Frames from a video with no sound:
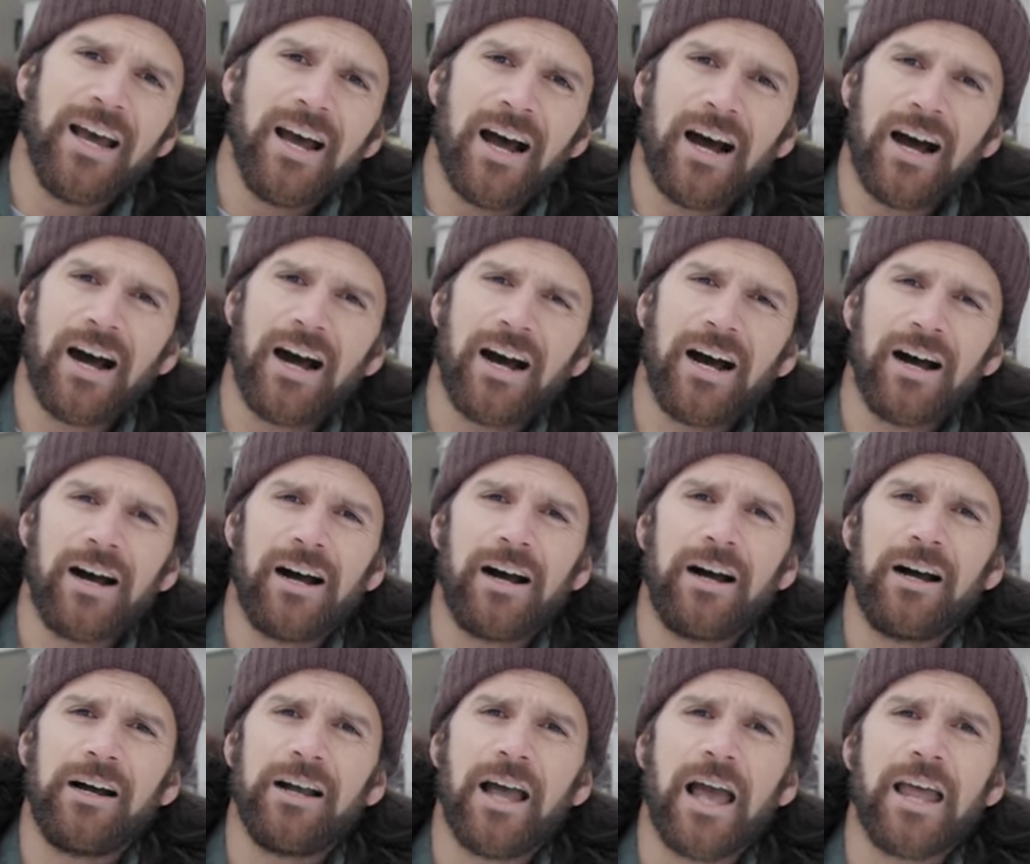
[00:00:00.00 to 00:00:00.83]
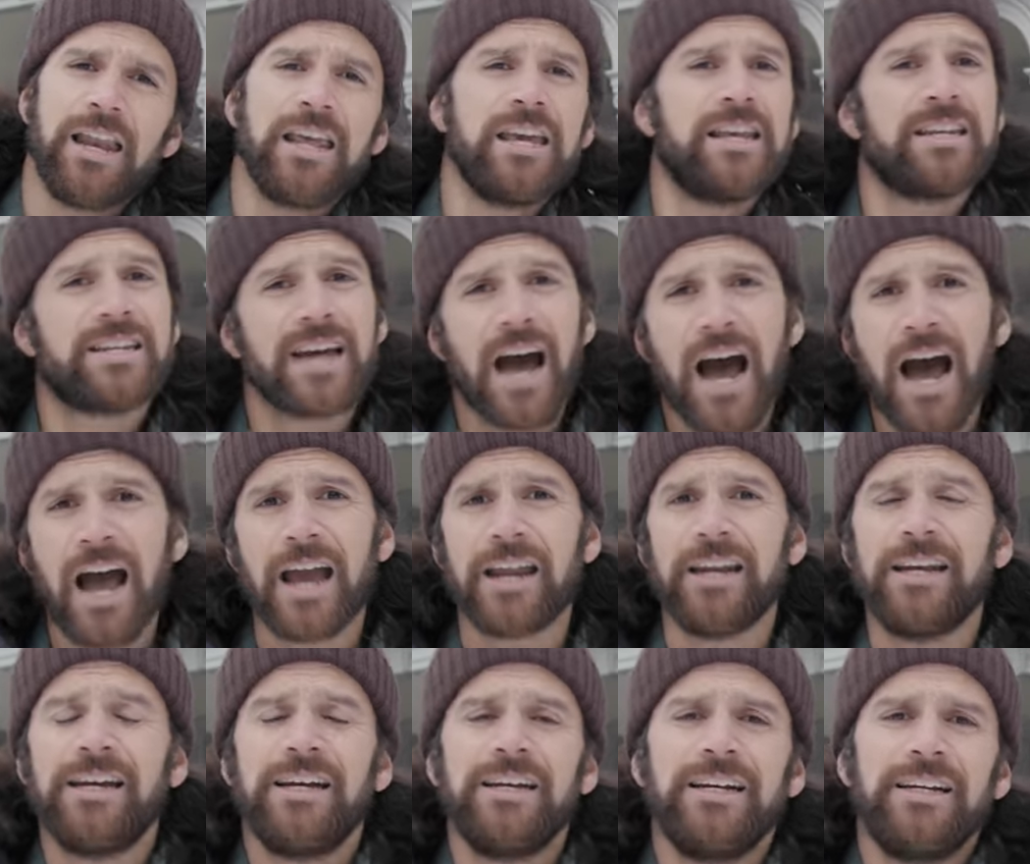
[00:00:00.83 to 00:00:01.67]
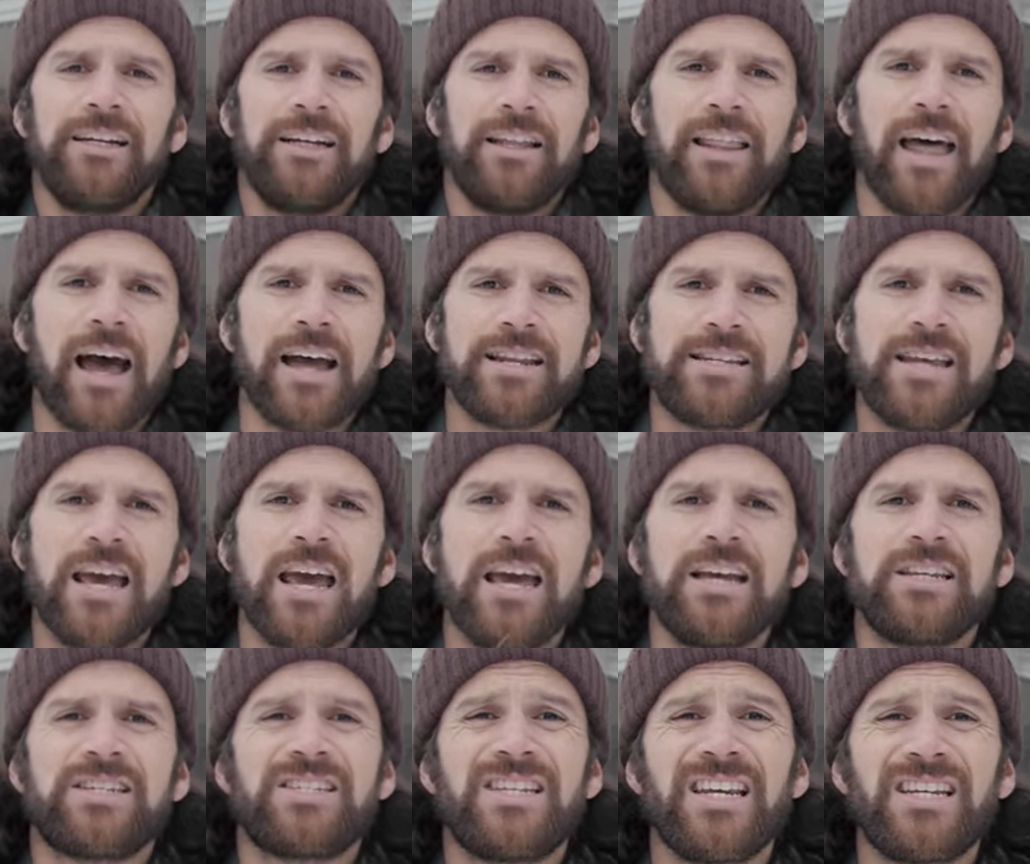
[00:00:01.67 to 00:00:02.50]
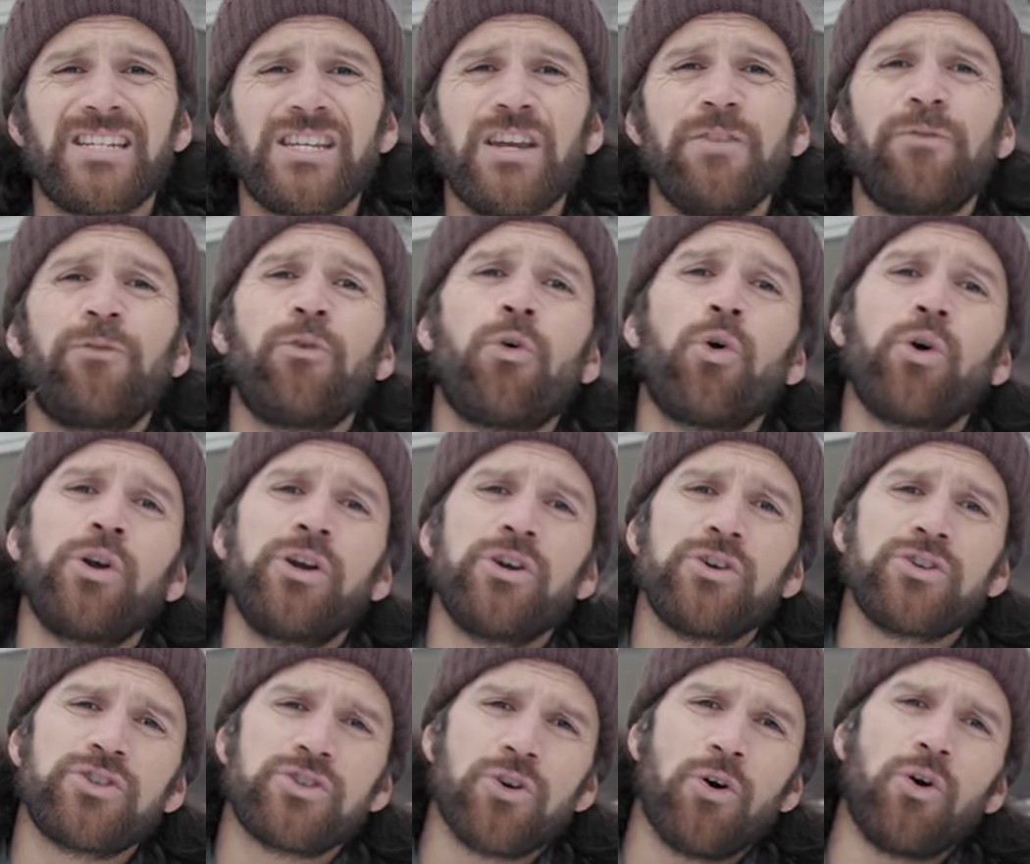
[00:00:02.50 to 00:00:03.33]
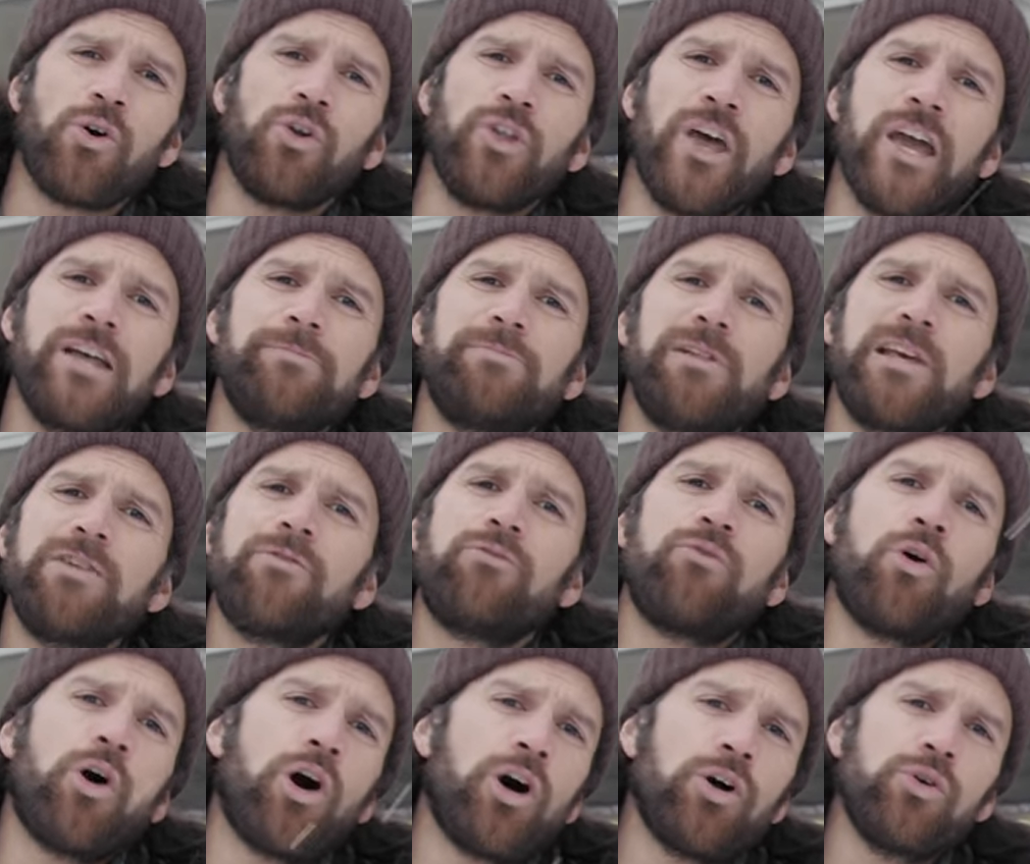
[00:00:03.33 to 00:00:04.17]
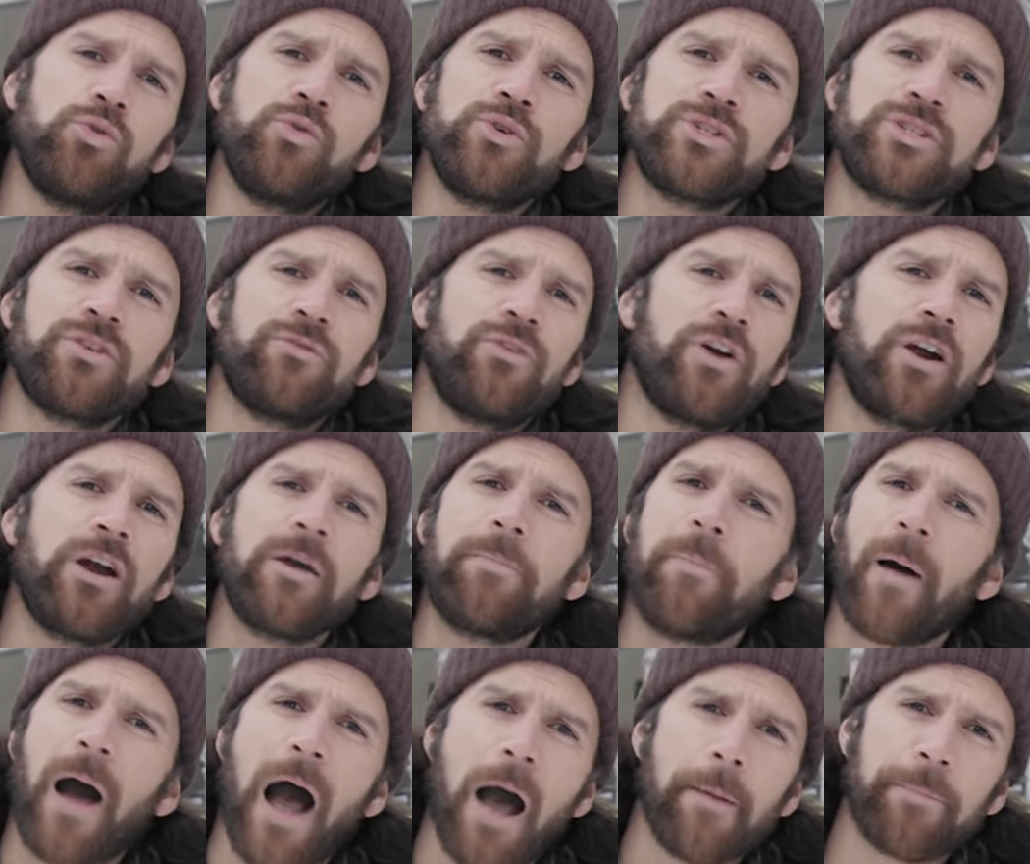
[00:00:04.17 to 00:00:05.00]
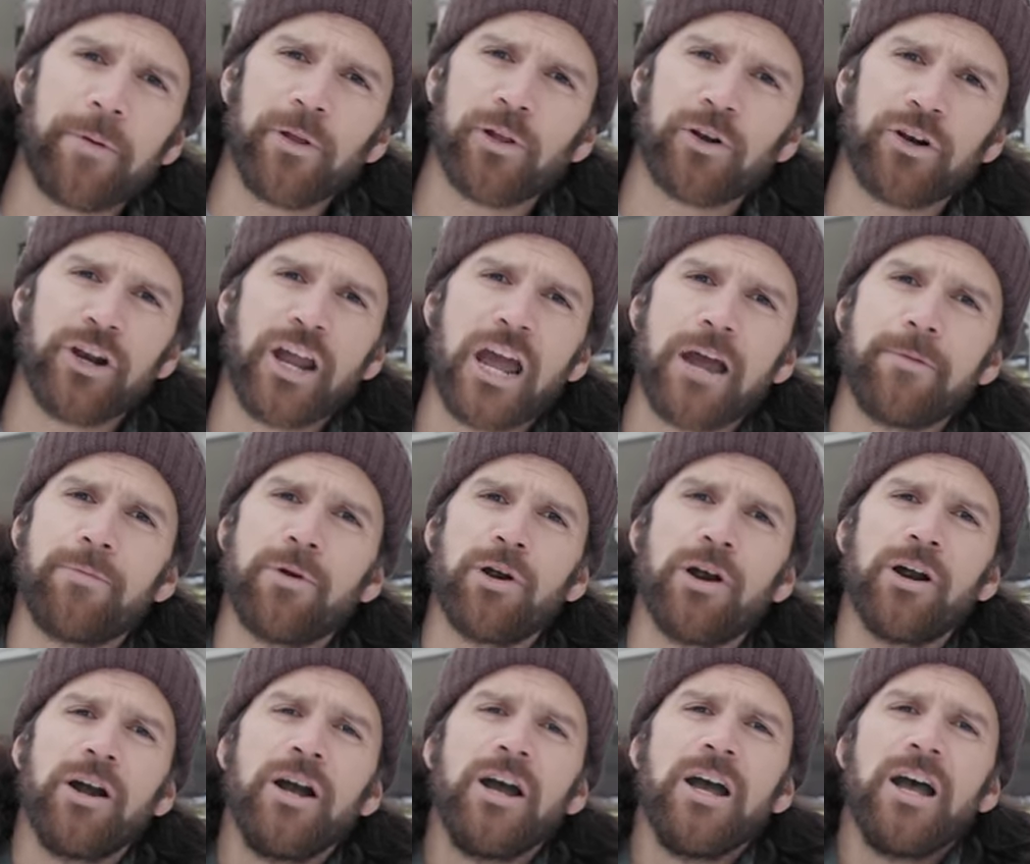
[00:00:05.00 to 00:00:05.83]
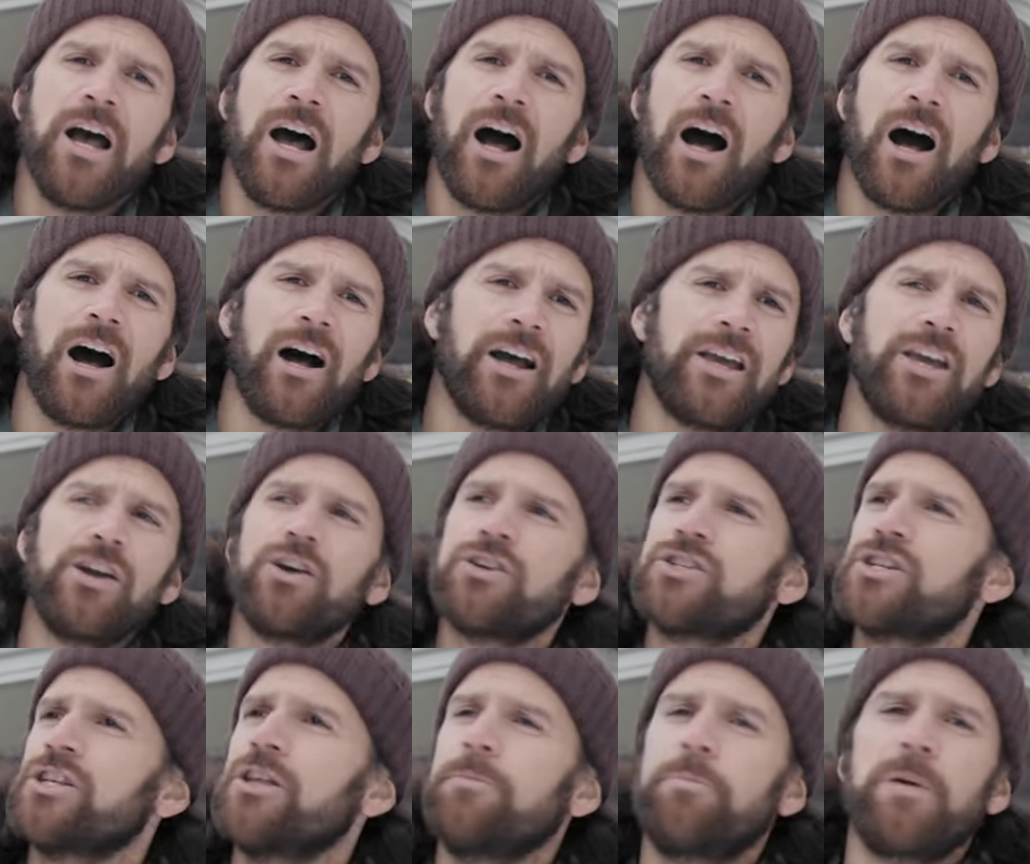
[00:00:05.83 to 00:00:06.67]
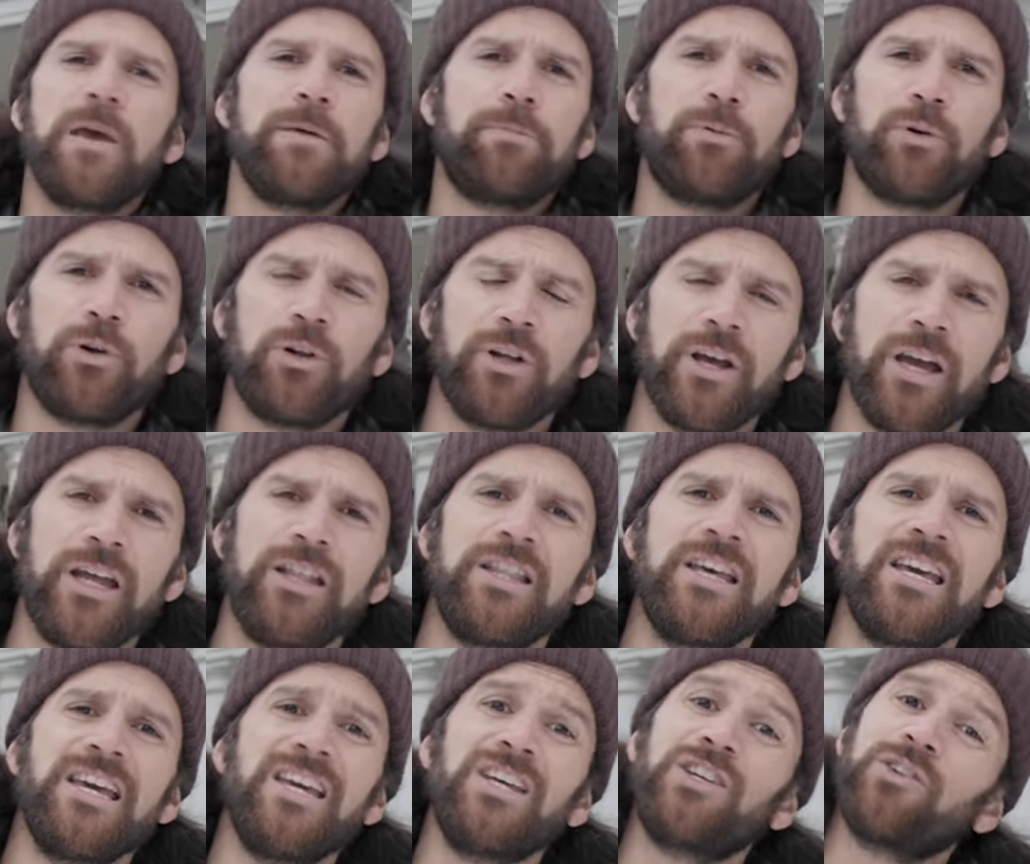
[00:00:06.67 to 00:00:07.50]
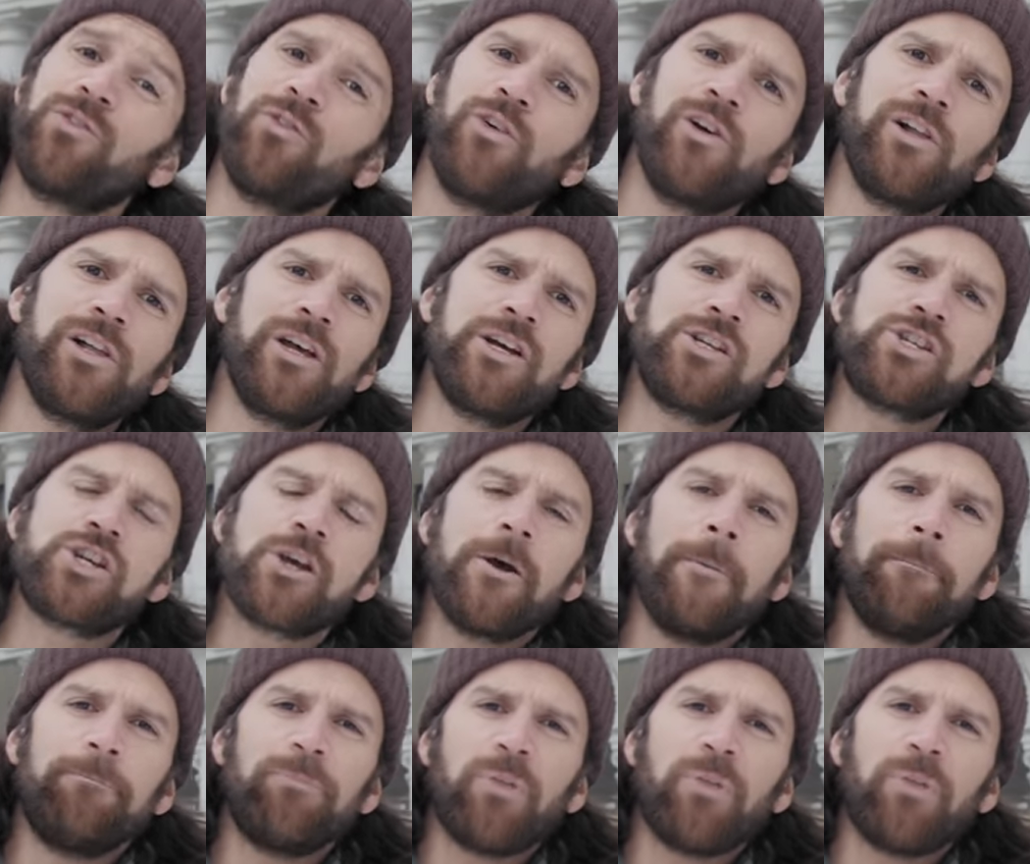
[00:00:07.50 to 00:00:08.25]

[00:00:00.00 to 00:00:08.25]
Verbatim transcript: Uh, and he died that day. 64 years old, Abe Lebewohl, who was a very popular neighbor uh, here to the people in the East Village.